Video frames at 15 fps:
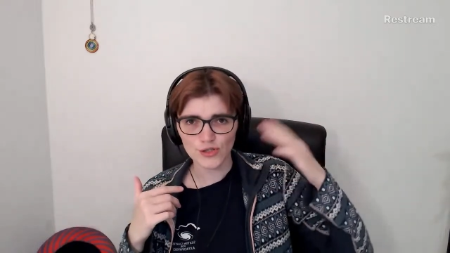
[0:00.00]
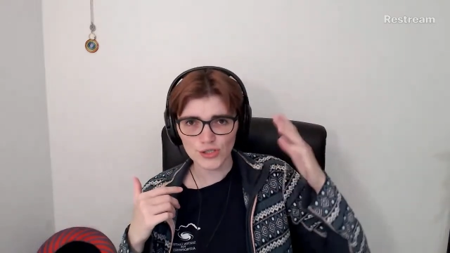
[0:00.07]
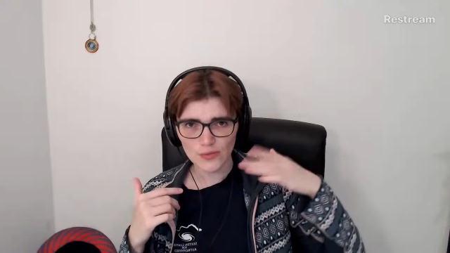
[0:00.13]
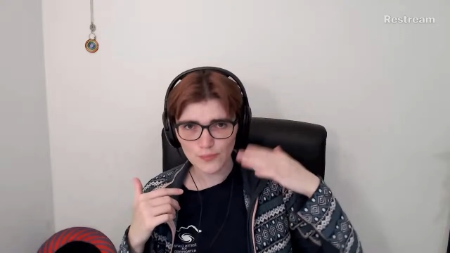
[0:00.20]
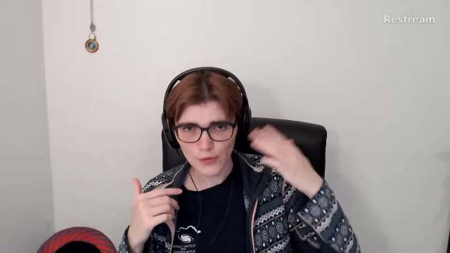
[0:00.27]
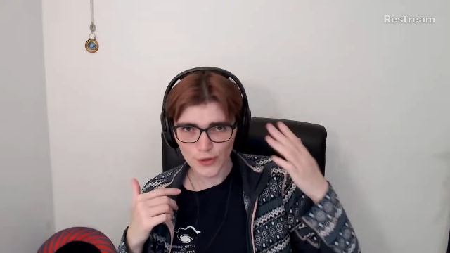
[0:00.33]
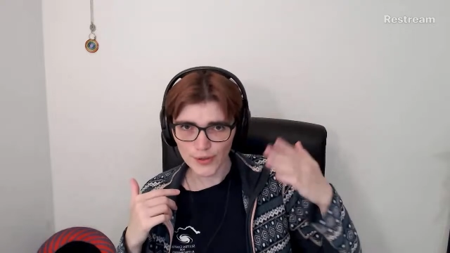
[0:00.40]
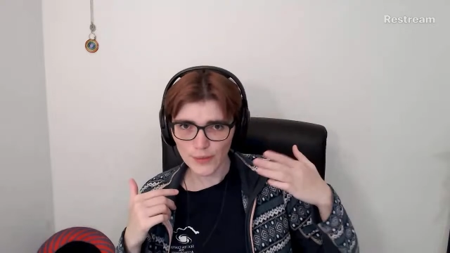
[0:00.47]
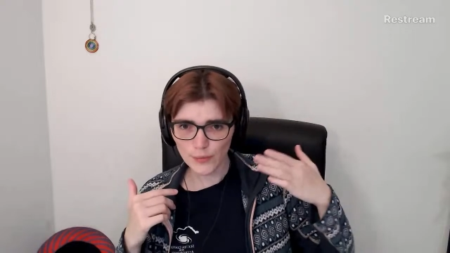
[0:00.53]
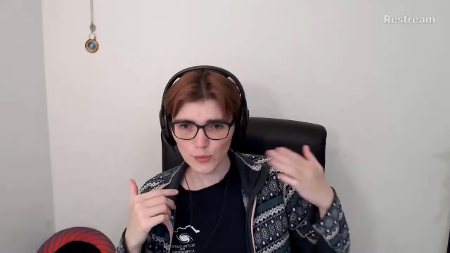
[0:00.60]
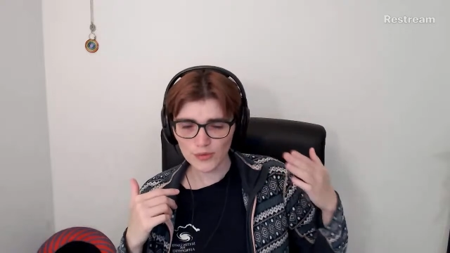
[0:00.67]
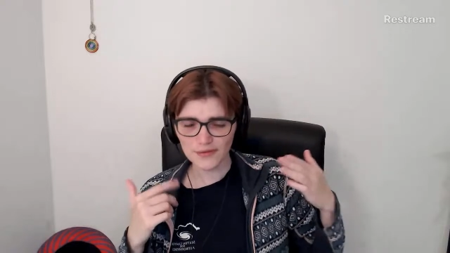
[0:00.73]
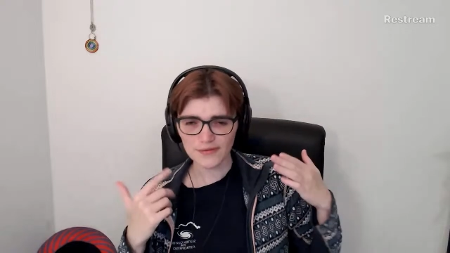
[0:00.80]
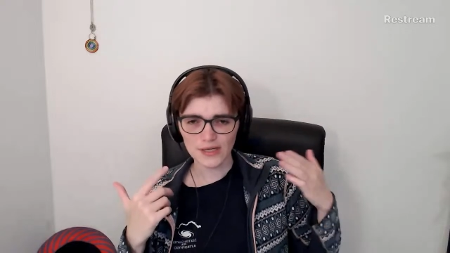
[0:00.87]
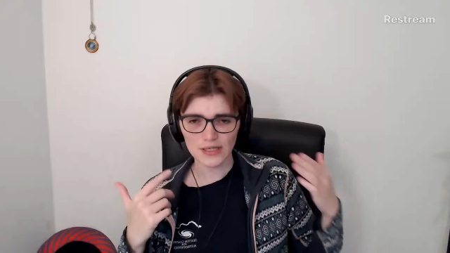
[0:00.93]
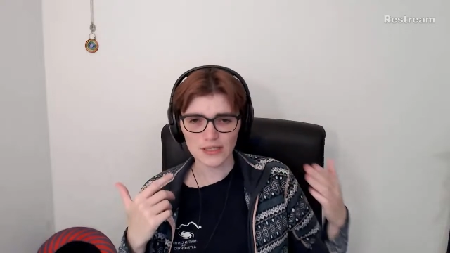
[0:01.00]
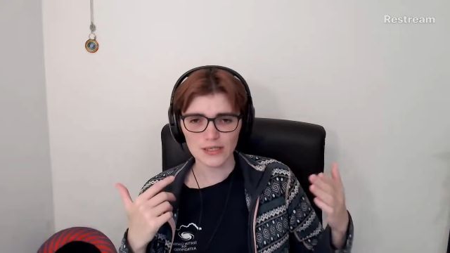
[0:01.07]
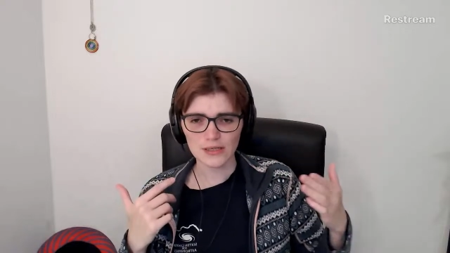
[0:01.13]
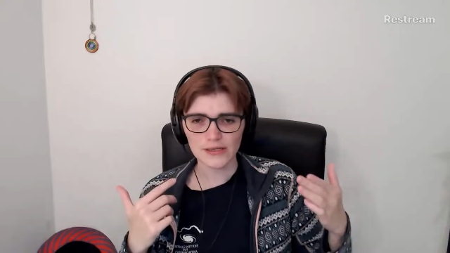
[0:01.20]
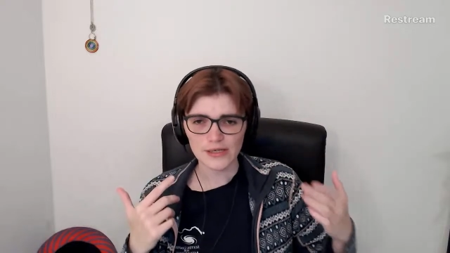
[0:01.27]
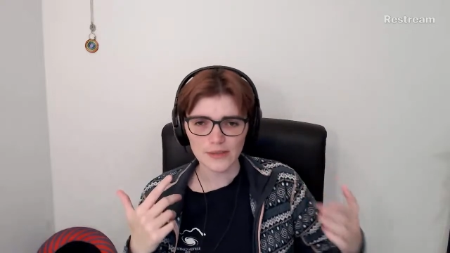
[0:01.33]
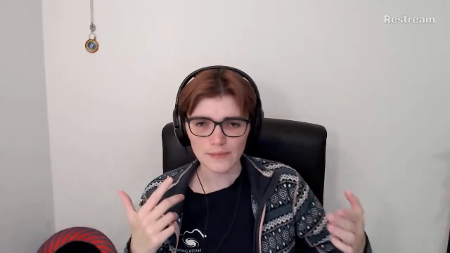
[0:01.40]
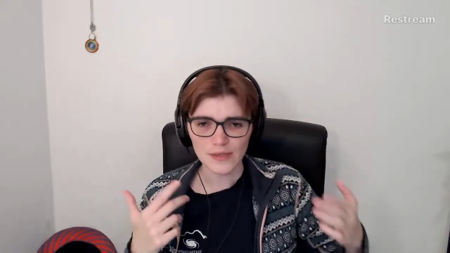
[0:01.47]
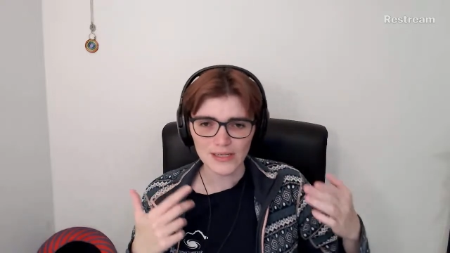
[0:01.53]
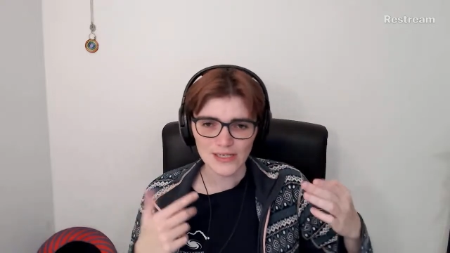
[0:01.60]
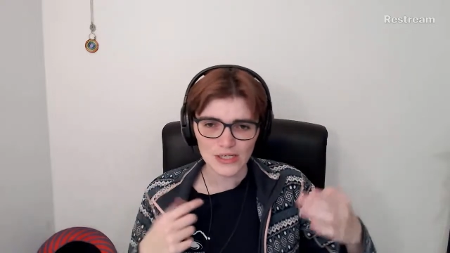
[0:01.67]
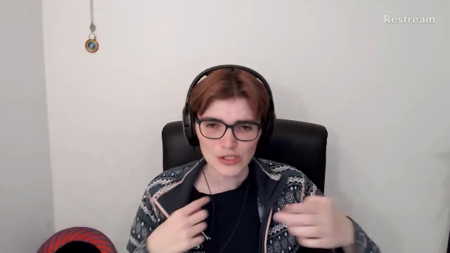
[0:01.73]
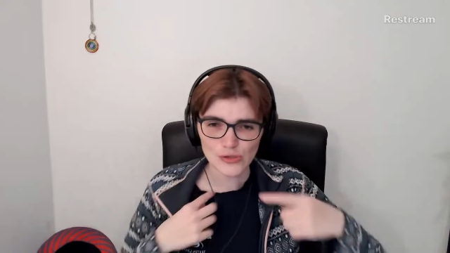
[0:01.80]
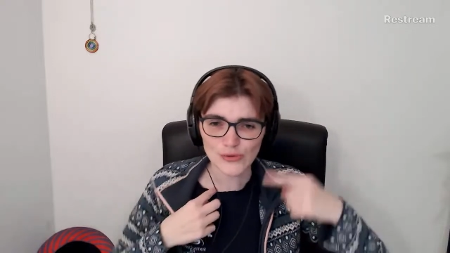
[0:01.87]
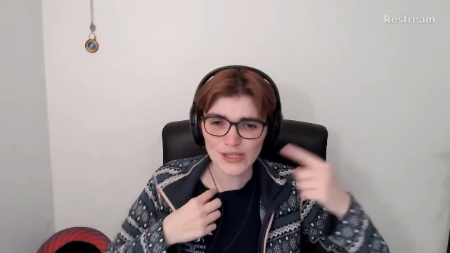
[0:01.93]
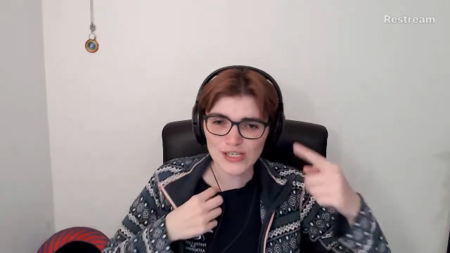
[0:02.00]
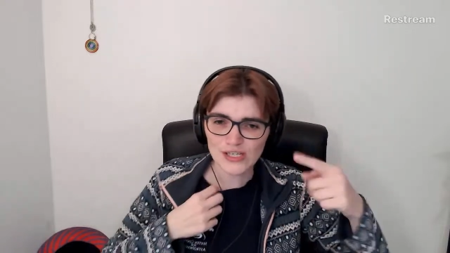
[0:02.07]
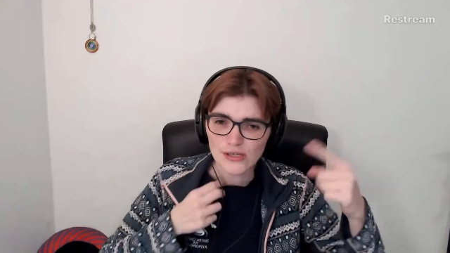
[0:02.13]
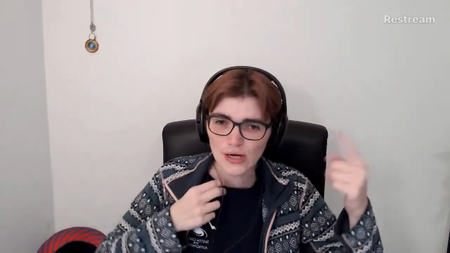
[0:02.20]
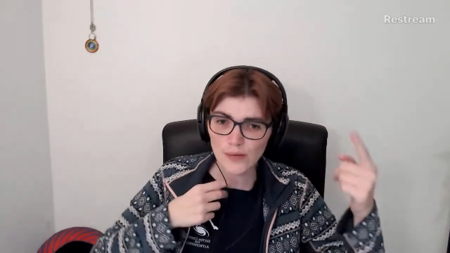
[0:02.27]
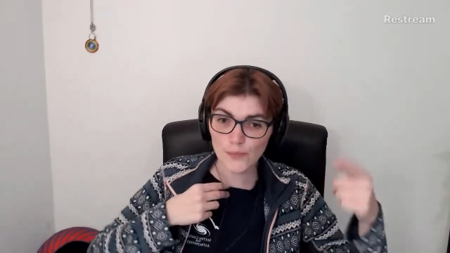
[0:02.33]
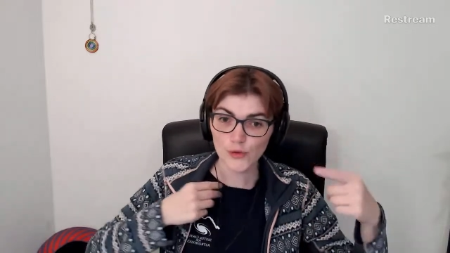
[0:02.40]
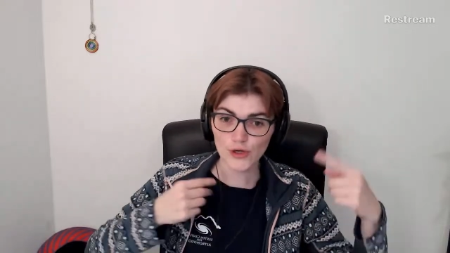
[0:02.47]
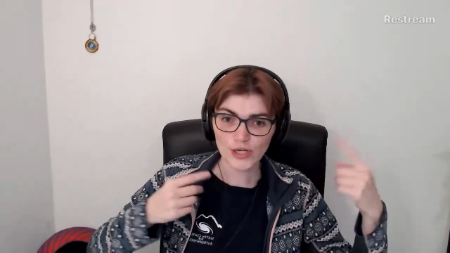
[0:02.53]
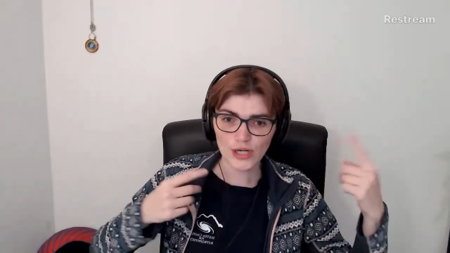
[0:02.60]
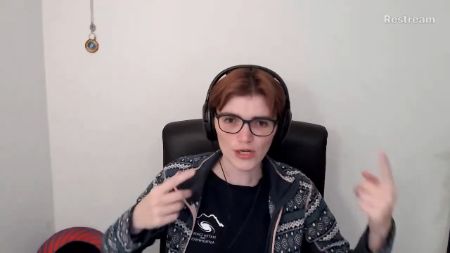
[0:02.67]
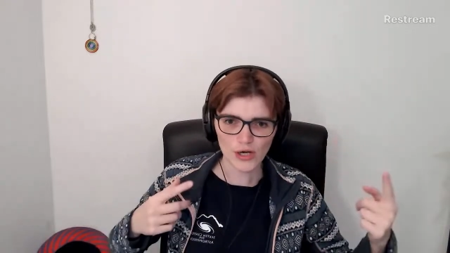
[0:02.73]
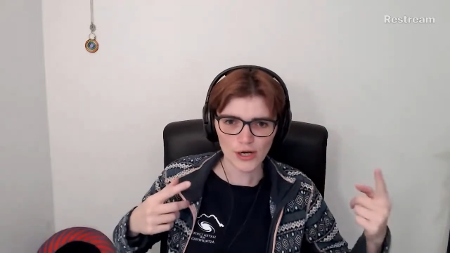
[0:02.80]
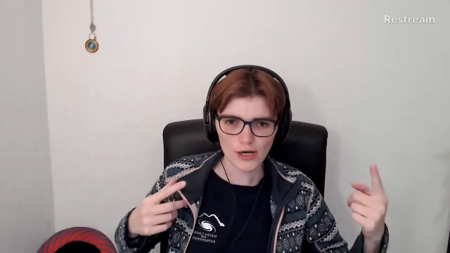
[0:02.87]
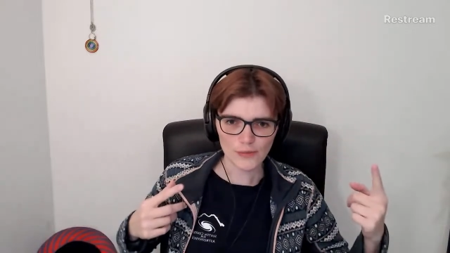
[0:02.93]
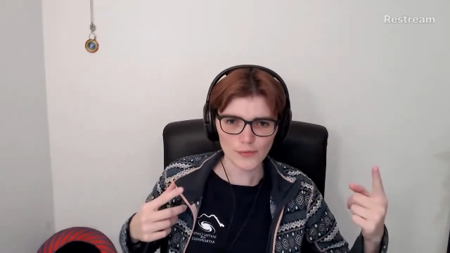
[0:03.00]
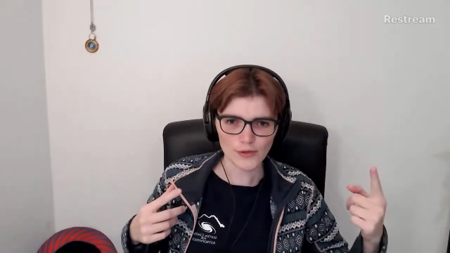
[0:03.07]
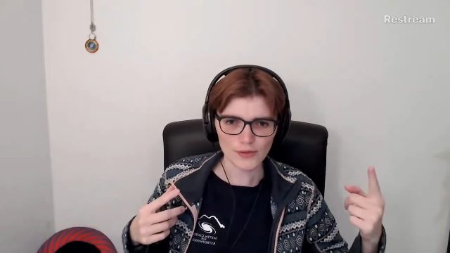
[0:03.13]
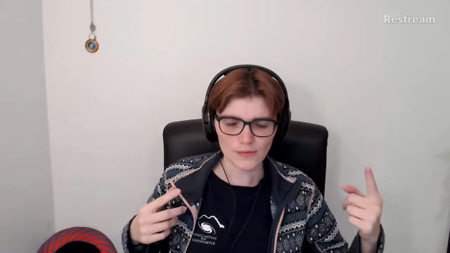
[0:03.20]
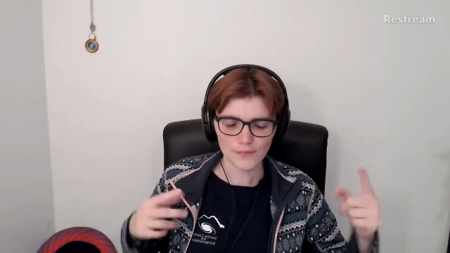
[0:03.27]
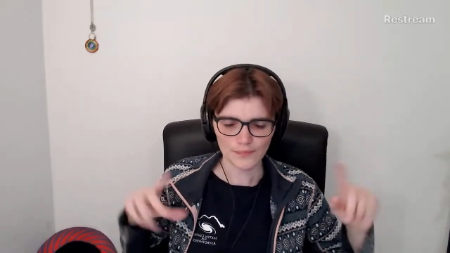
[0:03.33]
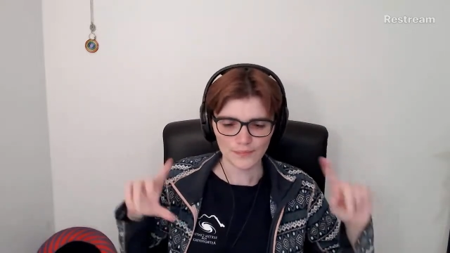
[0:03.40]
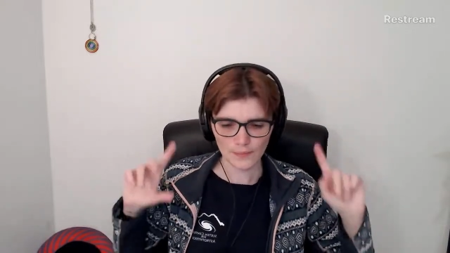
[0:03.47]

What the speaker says: they've burnt up all of their helium, so they start burning carbon.